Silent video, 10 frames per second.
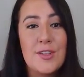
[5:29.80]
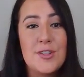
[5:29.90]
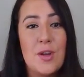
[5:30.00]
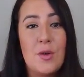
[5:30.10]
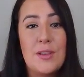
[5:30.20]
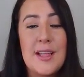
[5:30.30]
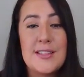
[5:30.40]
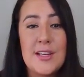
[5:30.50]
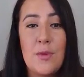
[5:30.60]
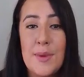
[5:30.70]
So
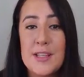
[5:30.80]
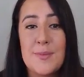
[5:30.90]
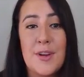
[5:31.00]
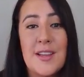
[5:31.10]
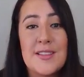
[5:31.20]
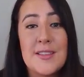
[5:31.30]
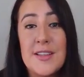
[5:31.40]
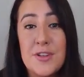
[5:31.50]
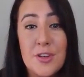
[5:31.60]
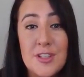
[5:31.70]
Latino Pittsburgh is a
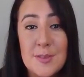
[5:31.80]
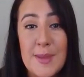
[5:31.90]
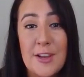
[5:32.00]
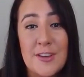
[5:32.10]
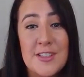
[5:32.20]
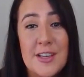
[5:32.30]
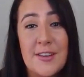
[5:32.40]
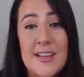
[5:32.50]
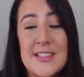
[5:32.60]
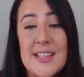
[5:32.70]
digital speaker
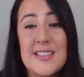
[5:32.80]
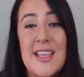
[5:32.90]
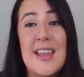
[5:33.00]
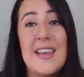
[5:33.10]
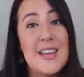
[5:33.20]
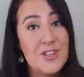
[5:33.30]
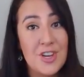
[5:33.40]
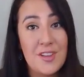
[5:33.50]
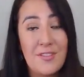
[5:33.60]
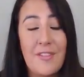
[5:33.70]
series that's an
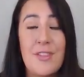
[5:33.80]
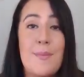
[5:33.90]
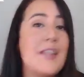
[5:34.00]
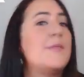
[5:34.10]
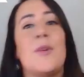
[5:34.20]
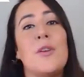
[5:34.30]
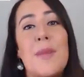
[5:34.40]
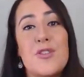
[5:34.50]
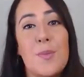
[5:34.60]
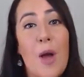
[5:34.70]
initiative of the Pittsburgh
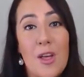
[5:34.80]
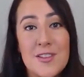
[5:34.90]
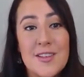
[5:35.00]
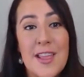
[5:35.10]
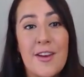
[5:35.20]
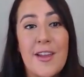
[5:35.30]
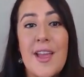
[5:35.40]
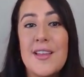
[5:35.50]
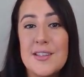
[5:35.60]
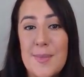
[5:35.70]
Metropolitan Area
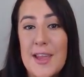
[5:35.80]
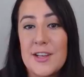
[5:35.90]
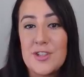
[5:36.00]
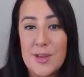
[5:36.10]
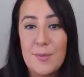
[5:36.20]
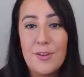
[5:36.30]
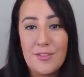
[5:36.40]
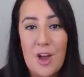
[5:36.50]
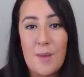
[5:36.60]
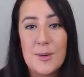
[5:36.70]
Hispanic Chamber of
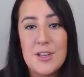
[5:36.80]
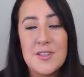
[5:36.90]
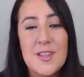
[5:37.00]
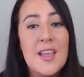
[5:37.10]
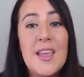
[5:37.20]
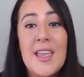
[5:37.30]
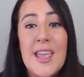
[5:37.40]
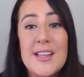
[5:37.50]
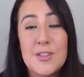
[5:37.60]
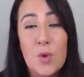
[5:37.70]
Commerce.
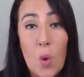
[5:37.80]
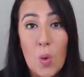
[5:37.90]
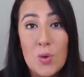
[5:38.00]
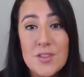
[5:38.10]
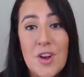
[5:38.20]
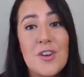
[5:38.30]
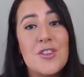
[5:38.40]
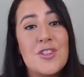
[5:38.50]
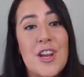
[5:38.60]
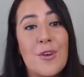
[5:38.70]
Its goals are to
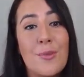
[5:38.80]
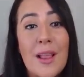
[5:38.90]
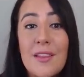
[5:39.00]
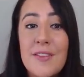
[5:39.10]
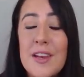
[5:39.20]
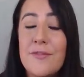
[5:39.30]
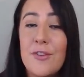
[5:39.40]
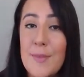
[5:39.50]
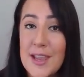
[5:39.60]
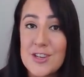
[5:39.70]
share relevant
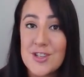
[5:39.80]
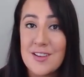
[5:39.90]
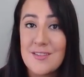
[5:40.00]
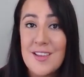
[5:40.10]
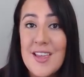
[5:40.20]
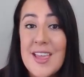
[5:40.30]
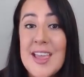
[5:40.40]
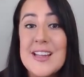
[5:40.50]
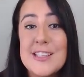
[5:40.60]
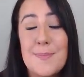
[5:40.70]
information,
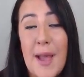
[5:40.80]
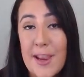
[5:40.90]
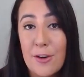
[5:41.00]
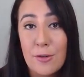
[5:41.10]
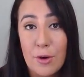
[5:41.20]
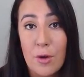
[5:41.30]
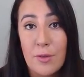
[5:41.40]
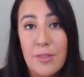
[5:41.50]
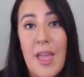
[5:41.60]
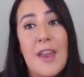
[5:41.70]
inspire
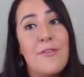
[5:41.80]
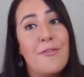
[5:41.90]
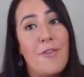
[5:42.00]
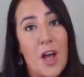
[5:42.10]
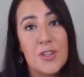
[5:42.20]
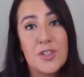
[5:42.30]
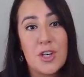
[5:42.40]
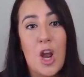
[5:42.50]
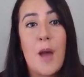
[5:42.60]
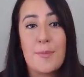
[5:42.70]
growth, and
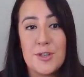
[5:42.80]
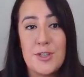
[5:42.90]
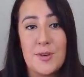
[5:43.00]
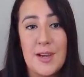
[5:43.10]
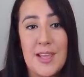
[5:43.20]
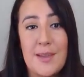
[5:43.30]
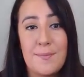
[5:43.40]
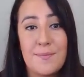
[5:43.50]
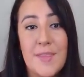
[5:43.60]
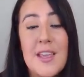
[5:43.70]
foster opportunity.
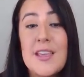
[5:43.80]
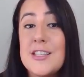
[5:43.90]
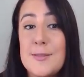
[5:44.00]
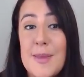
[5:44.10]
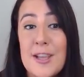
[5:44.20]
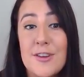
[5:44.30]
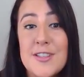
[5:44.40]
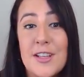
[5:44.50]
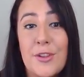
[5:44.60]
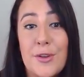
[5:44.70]
Speakers
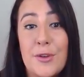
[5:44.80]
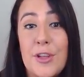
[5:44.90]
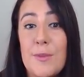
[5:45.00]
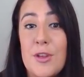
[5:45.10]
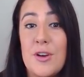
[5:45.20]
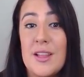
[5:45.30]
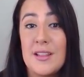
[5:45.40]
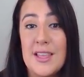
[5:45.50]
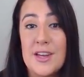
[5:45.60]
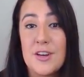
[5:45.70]
include community
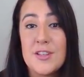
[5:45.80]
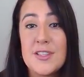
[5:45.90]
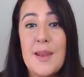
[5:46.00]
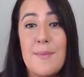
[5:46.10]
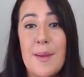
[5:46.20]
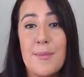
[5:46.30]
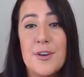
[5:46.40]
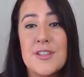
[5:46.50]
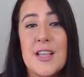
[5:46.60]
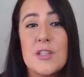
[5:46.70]
leaders and
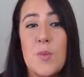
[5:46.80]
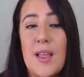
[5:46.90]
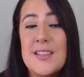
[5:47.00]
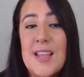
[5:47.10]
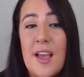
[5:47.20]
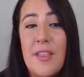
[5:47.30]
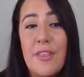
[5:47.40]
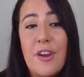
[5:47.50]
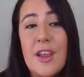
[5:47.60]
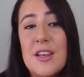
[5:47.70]
members, as well as
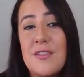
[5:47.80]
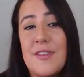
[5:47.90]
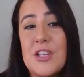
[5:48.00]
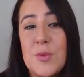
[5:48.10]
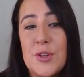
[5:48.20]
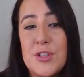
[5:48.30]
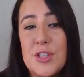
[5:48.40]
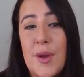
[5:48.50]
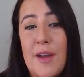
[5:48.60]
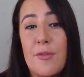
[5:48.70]
other individuals
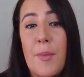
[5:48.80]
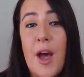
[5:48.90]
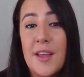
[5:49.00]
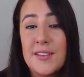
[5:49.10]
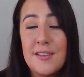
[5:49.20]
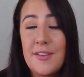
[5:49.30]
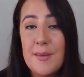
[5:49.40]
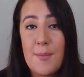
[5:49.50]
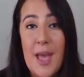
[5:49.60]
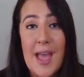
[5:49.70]
who have a positive
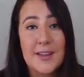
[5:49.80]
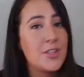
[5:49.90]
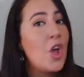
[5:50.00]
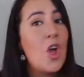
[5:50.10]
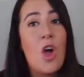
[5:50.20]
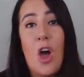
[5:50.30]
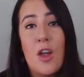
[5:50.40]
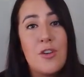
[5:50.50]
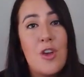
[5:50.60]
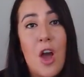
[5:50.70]
impact
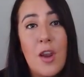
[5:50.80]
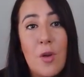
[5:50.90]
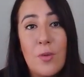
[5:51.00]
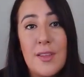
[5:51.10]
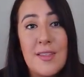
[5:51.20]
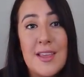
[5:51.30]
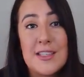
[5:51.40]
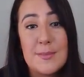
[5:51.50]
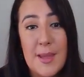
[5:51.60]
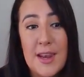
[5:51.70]
on not only the
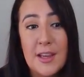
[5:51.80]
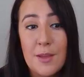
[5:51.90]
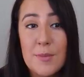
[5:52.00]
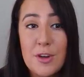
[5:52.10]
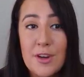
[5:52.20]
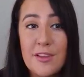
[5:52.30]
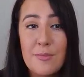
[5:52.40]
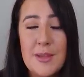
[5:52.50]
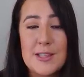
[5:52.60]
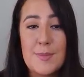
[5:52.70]
Hispanic community of
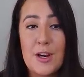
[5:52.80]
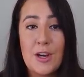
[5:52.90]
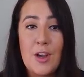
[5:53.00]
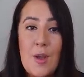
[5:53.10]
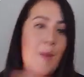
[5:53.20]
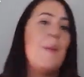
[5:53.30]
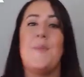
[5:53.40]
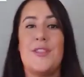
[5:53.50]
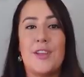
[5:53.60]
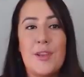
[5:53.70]
Pittsburgh,
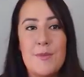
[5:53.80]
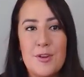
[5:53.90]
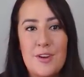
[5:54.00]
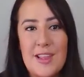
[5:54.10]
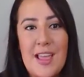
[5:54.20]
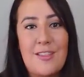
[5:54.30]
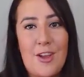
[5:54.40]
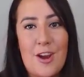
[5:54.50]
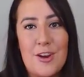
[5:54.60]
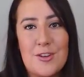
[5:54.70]
but the community at
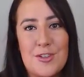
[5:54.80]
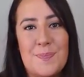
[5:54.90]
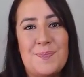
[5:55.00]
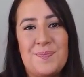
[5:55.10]
large.